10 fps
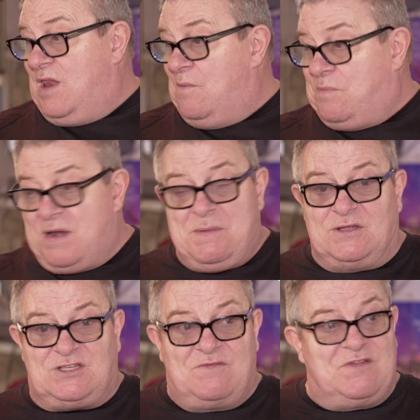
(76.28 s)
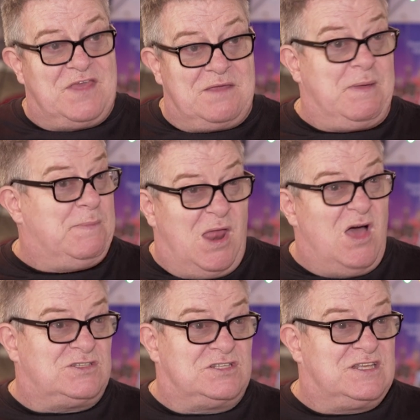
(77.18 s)
know, pretty much everything. People
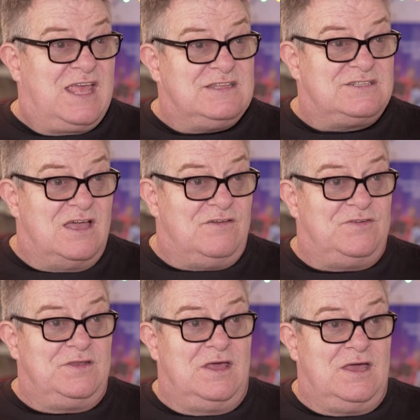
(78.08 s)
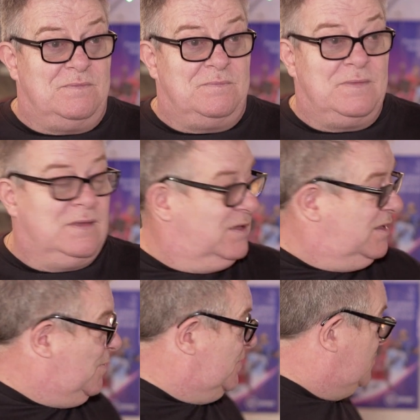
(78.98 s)
ask us to get stuff, and you know,